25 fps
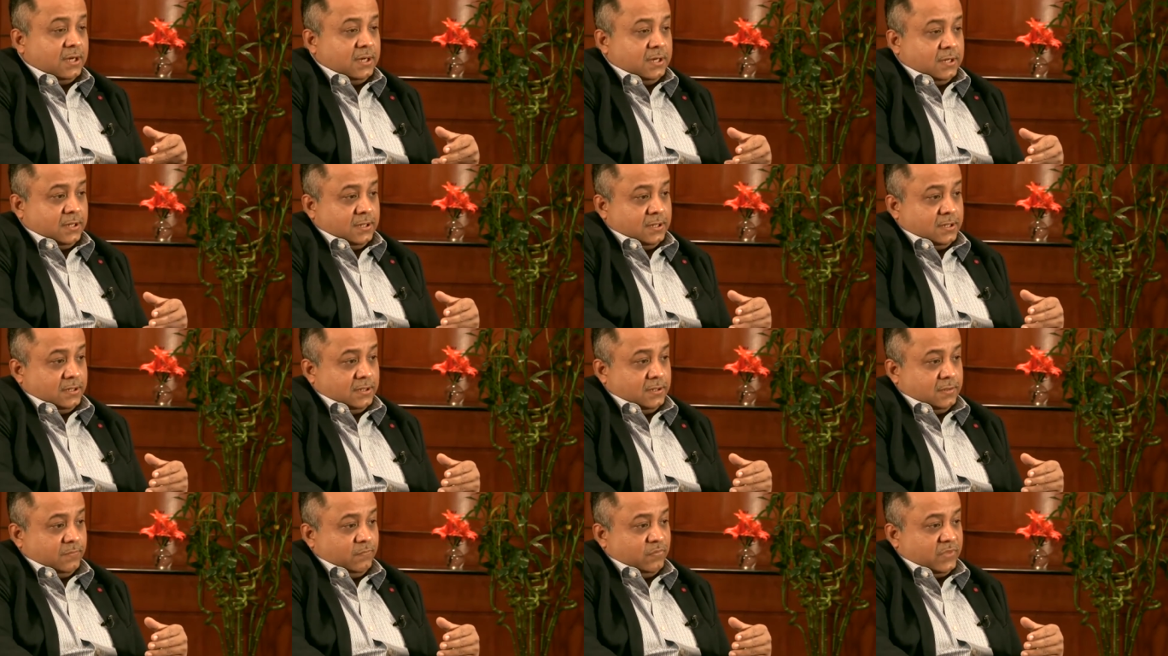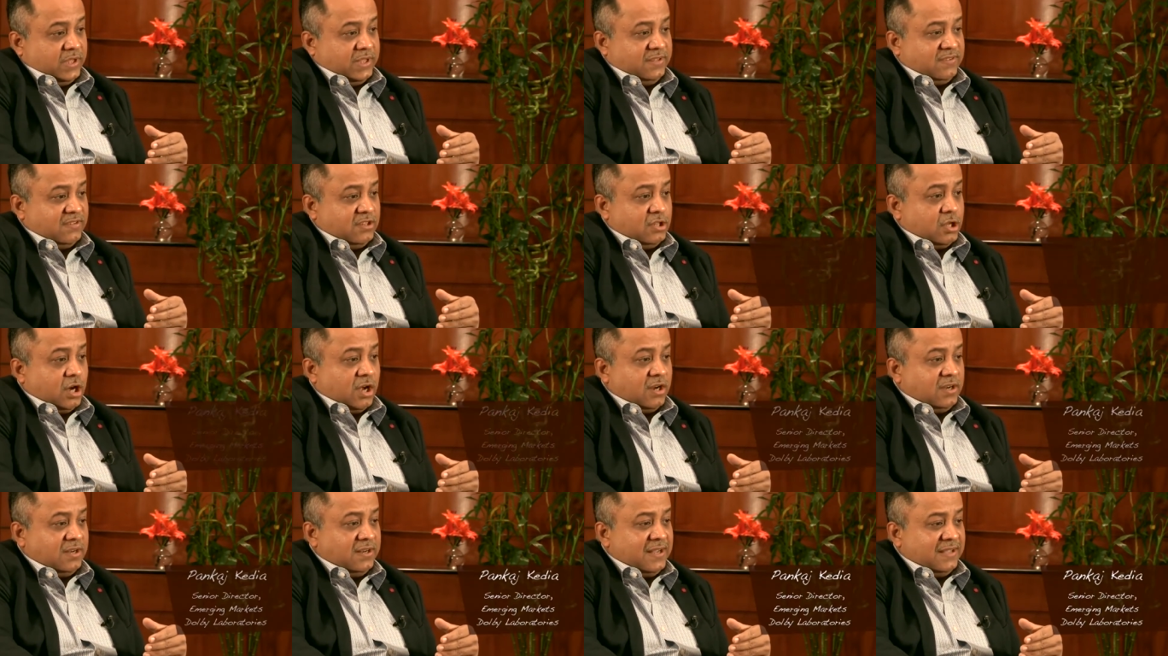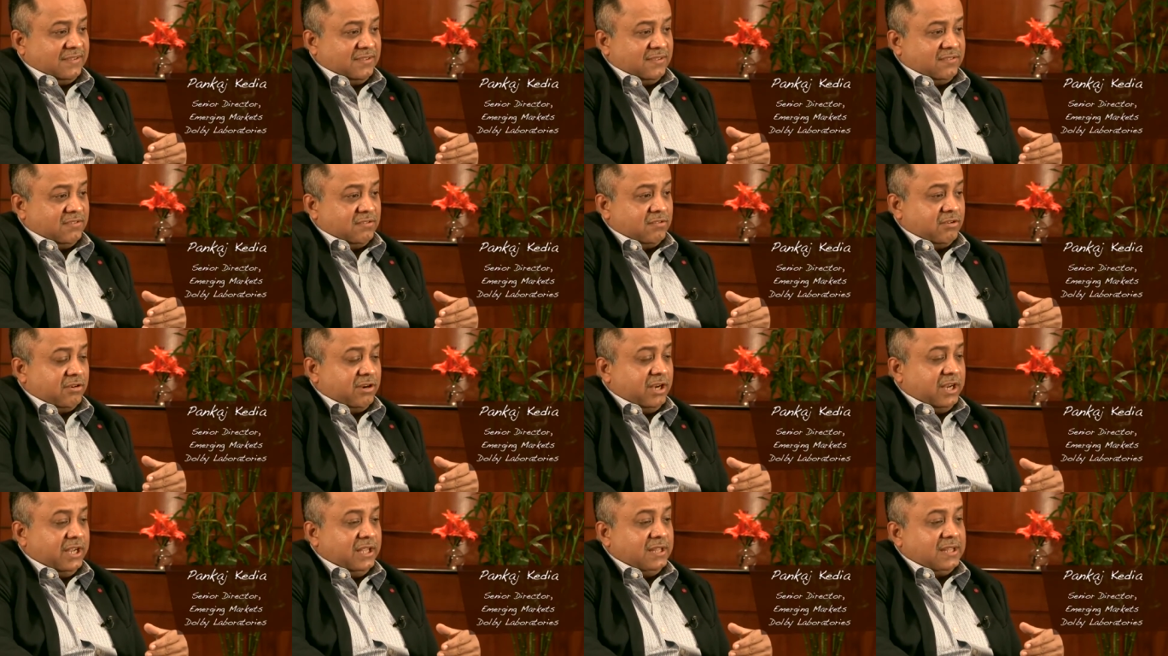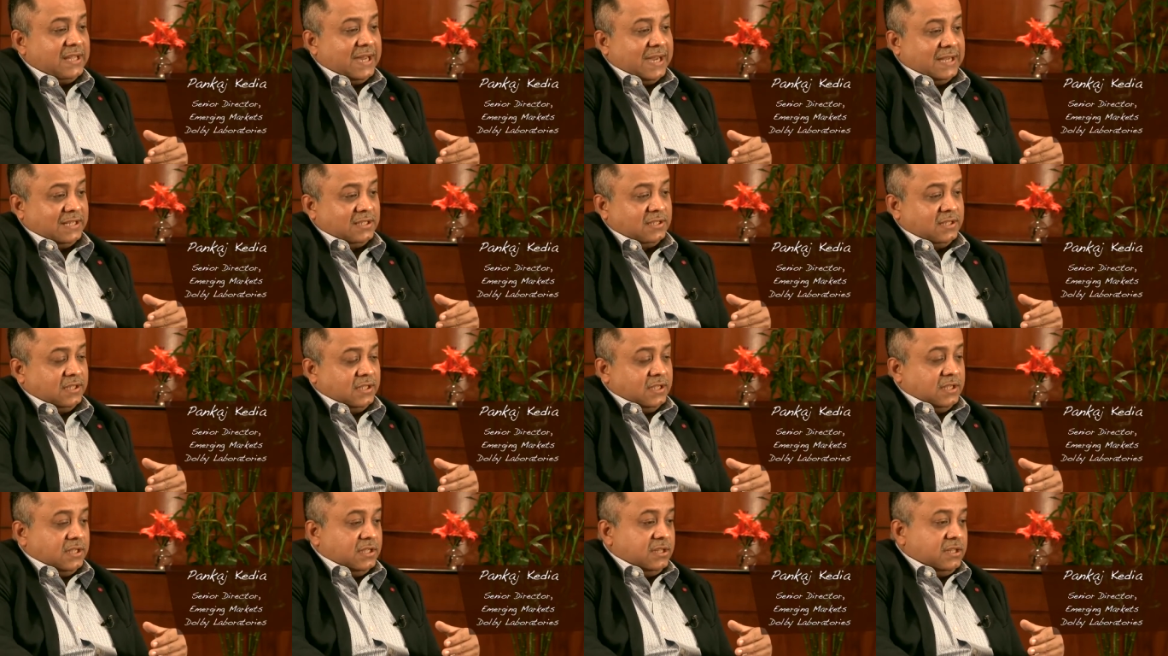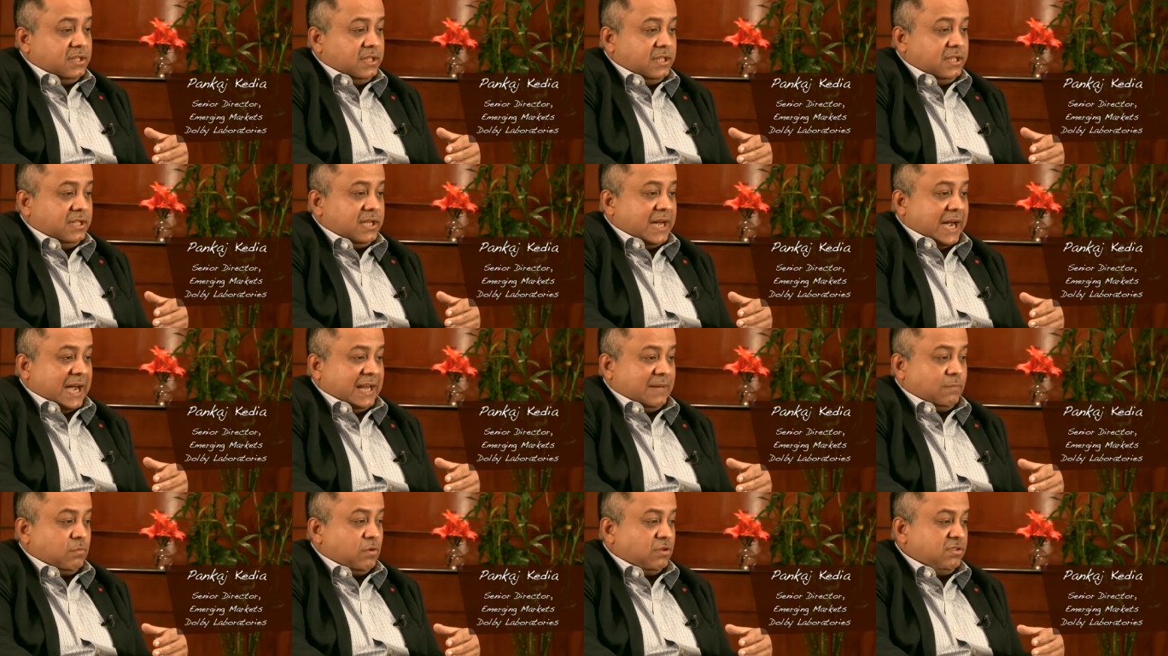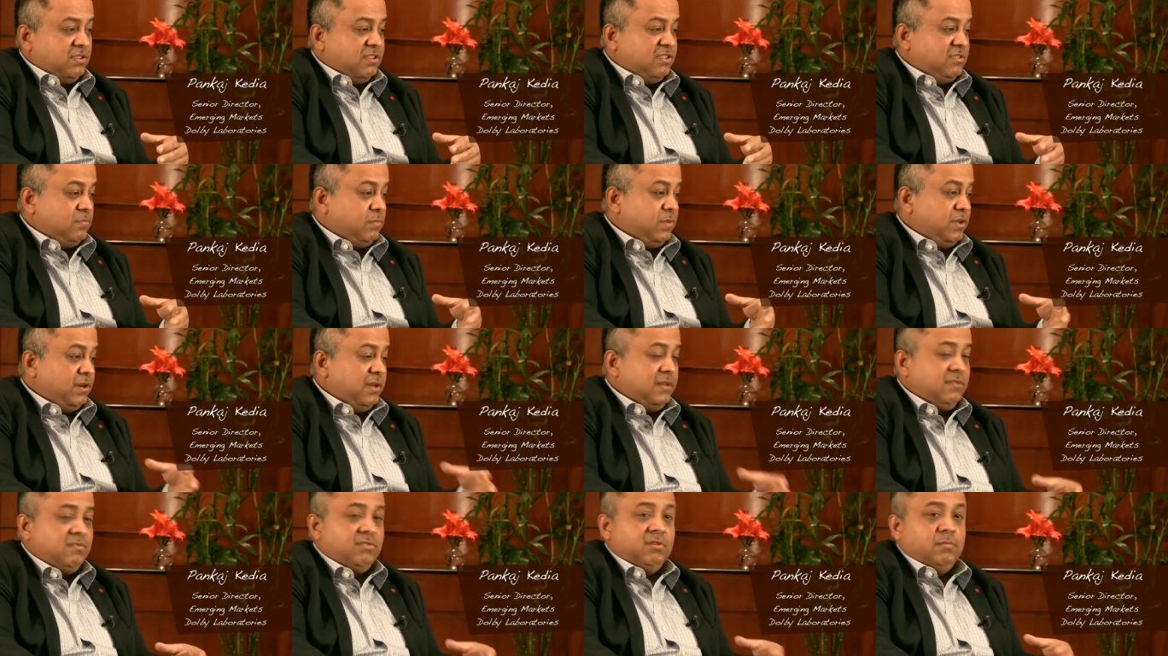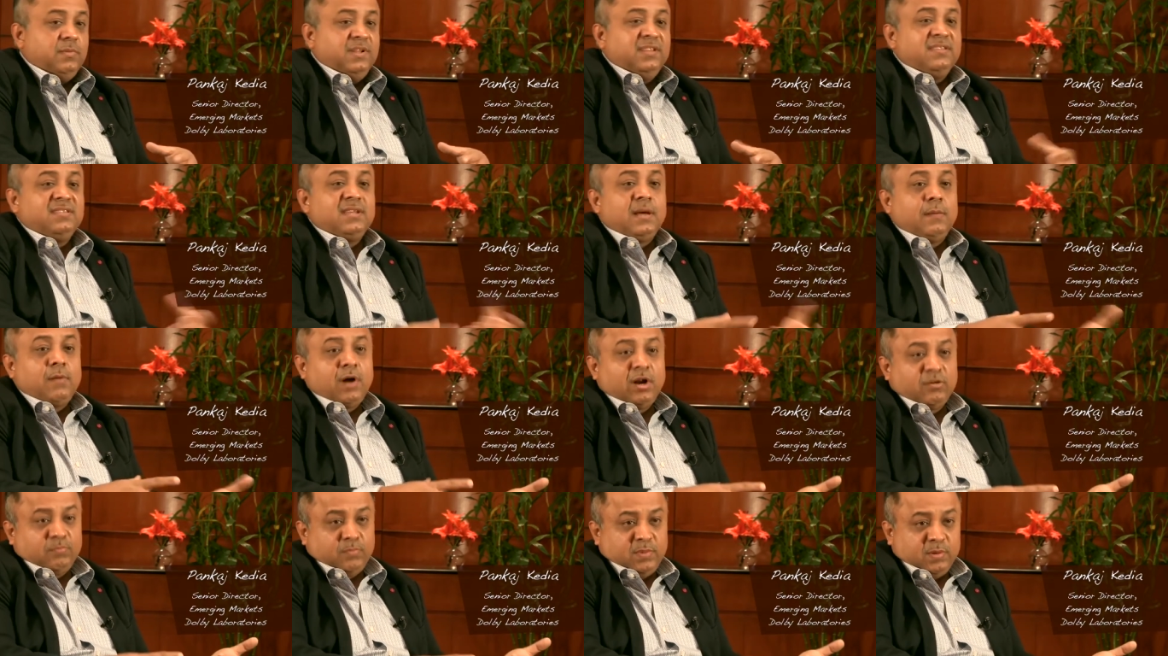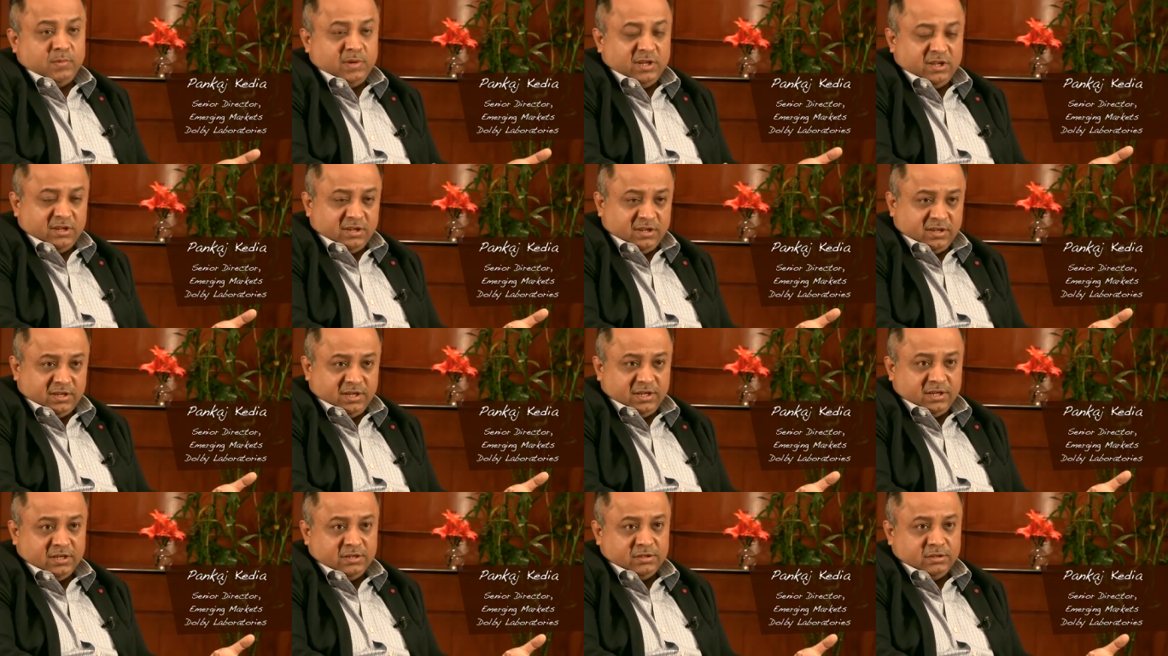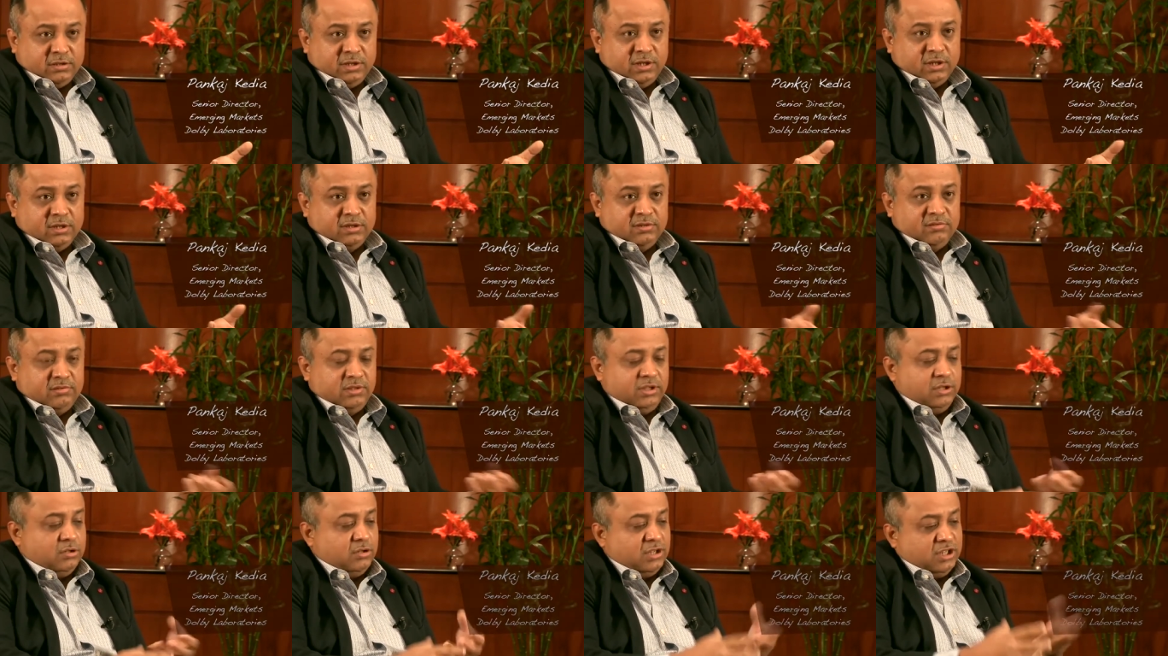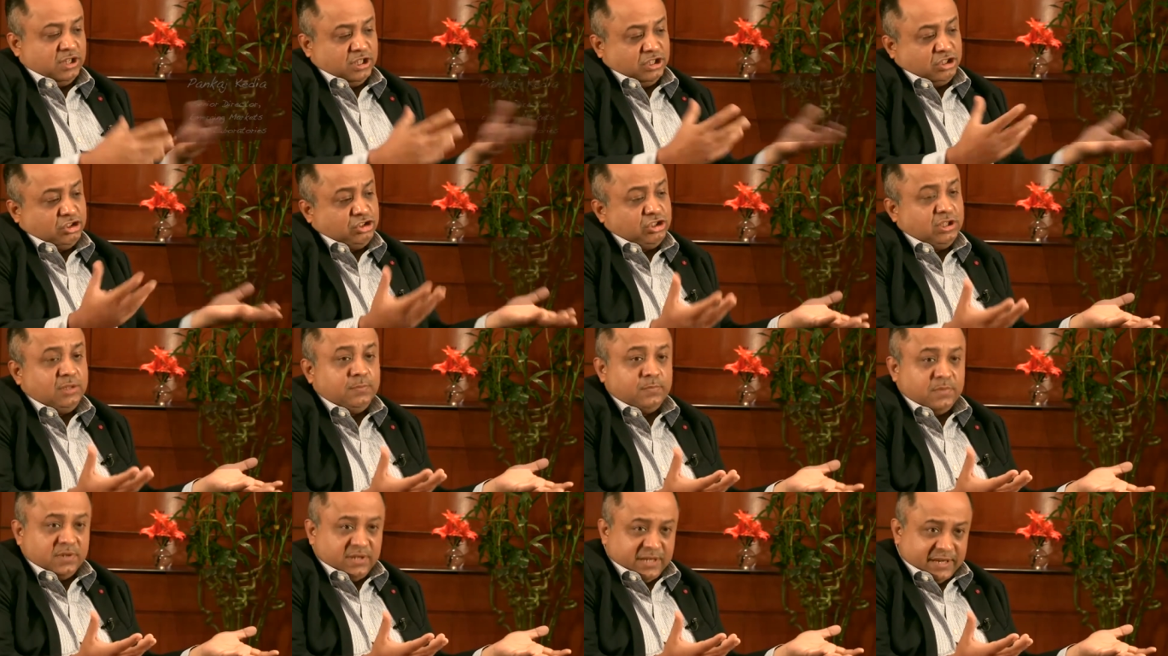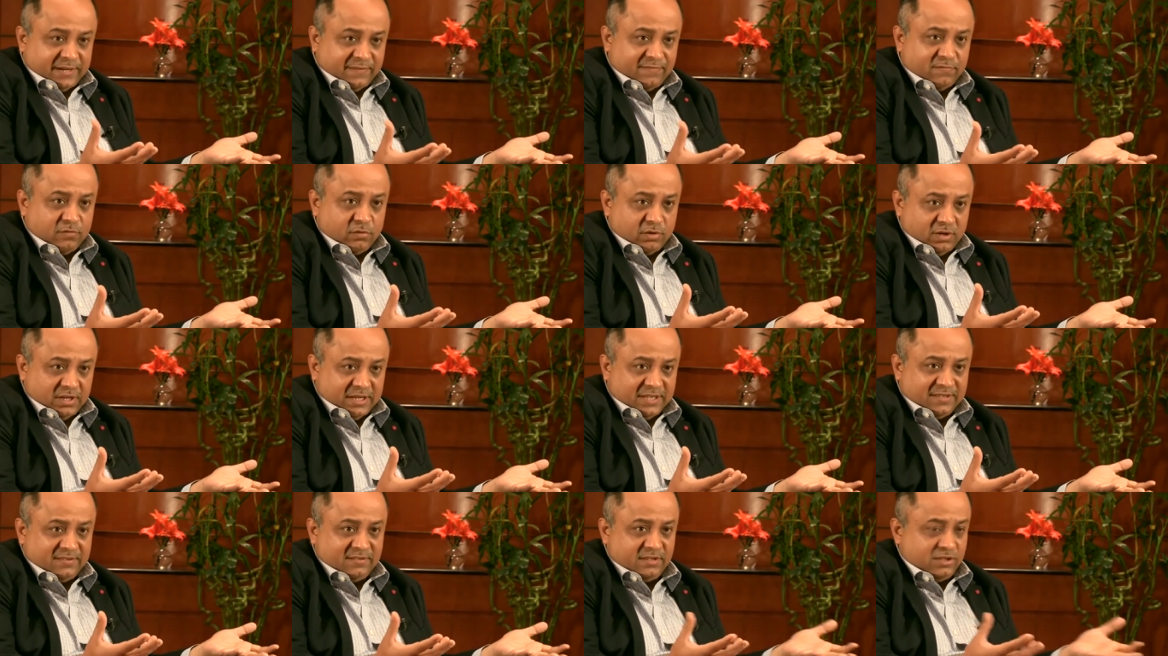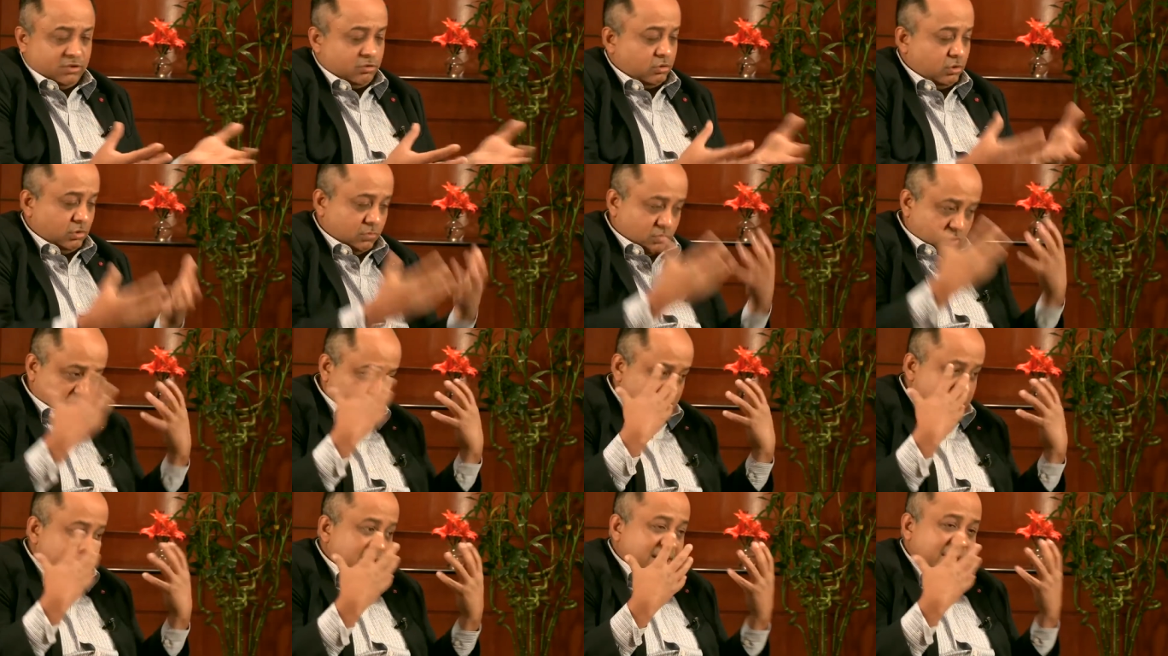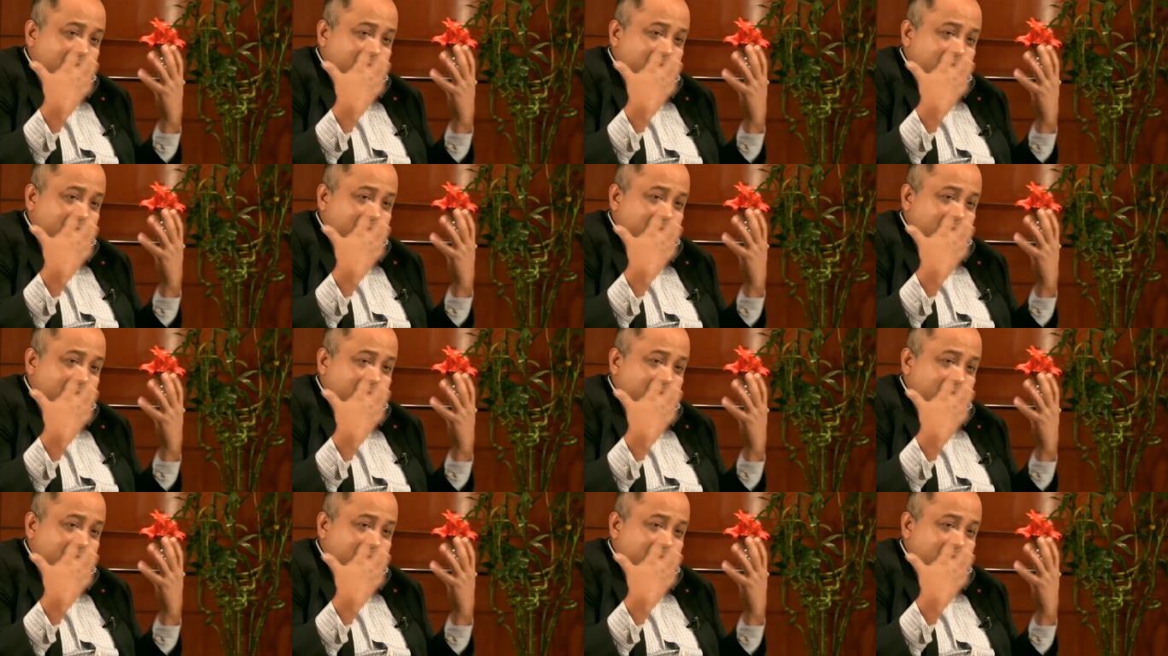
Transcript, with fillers: Uh, it's not necessarily that the Atmos experience will be suboptimal in a, in a, in a, you know, on a cheaper headphone, let's say. So you would